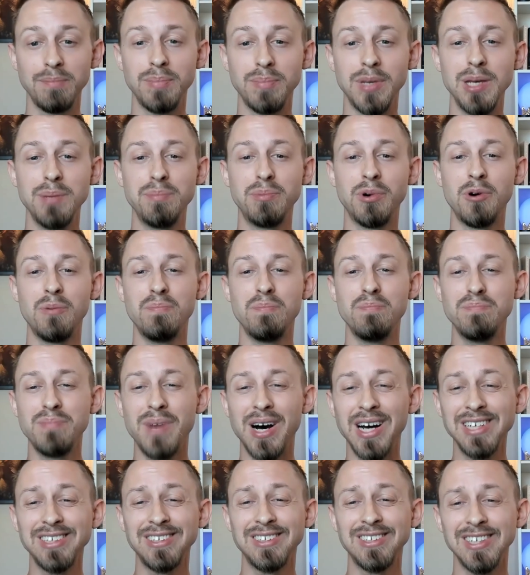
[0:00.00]
people
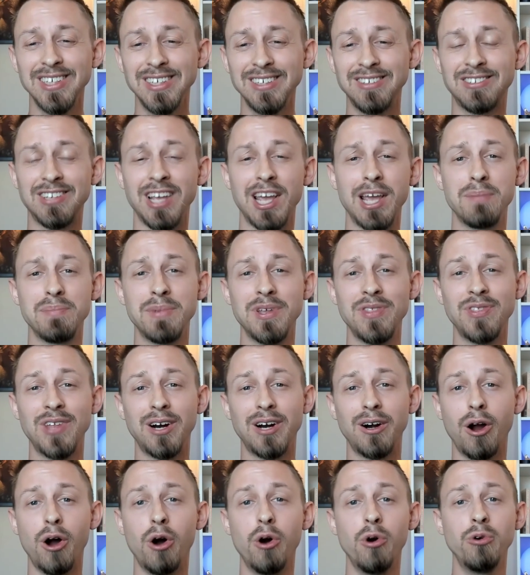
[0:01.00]
must examine
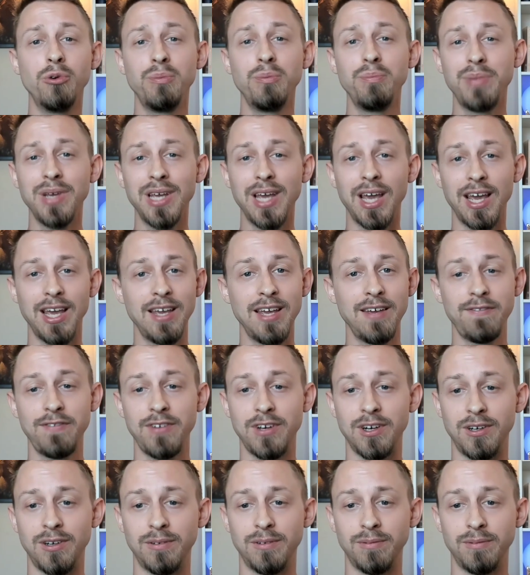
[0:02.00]
their own behavior.